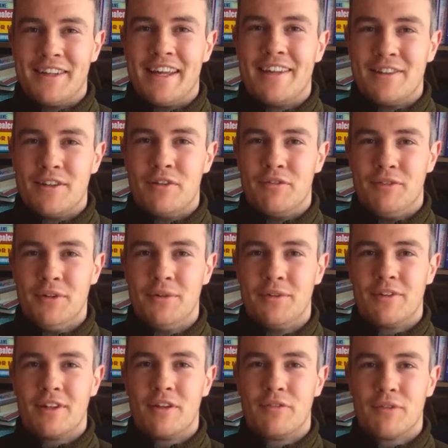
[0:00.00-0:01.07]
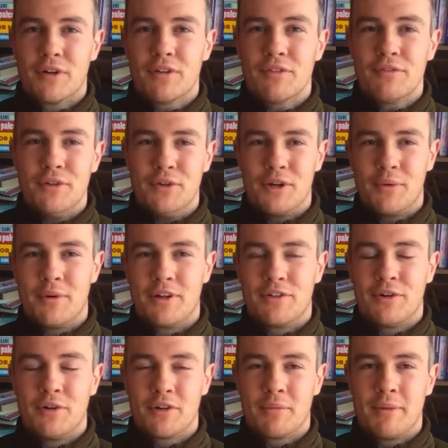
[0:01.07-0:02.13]
into the foods. And the first food I want to
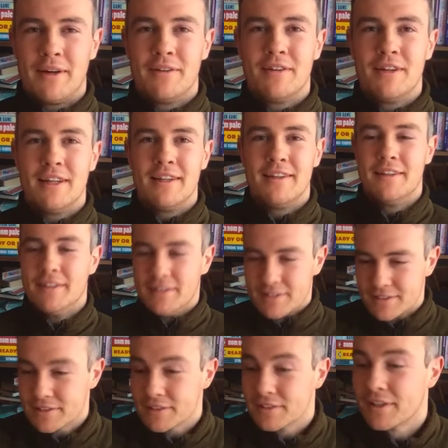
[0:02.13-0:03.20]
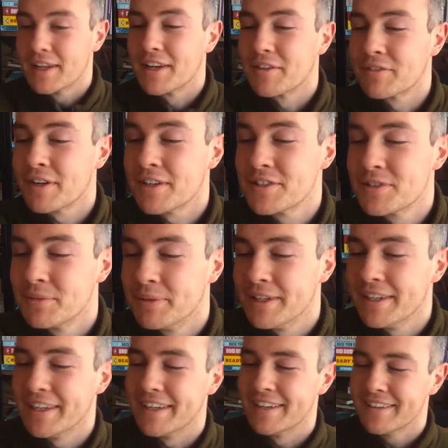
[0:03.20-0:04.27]
talk about is, and I've got some
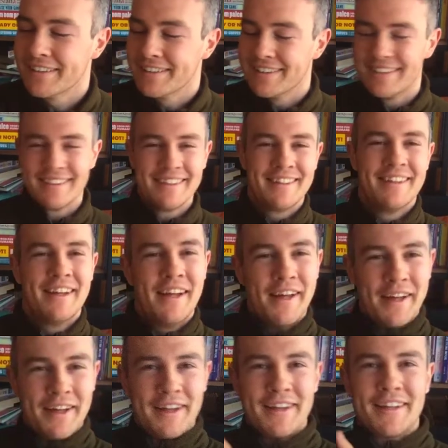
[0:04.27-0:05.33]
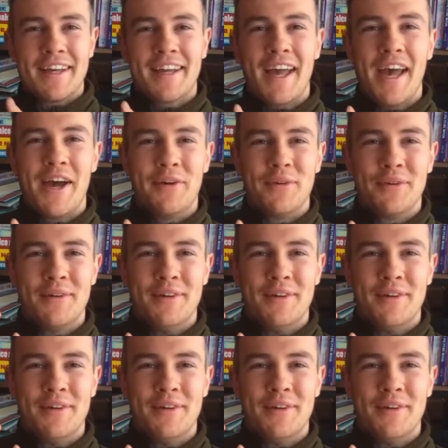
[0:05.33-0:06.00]
here, cacao.